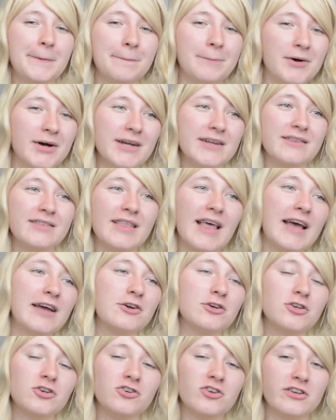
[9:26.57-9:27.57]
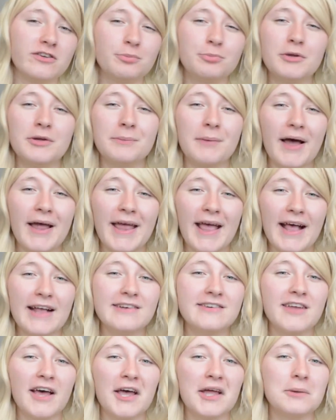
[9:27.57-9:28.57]
but that could just be my
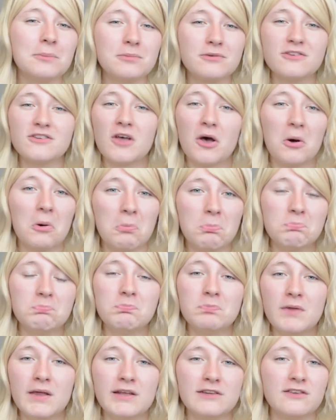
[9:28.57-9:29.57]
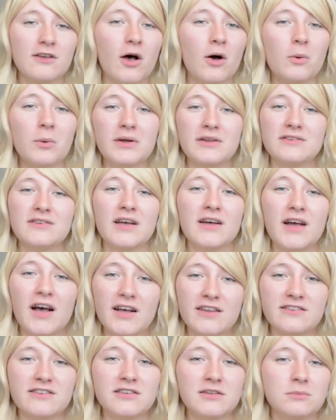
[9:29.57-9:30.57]
head type, so it's always
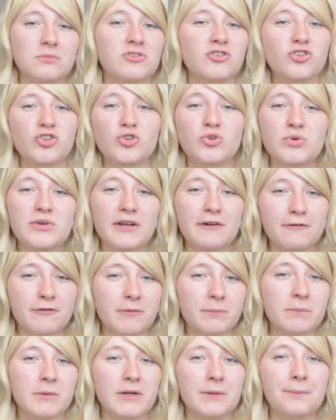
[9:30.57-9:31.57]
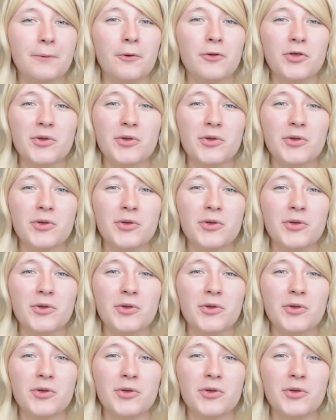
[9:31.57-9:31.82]
accustomed to different people.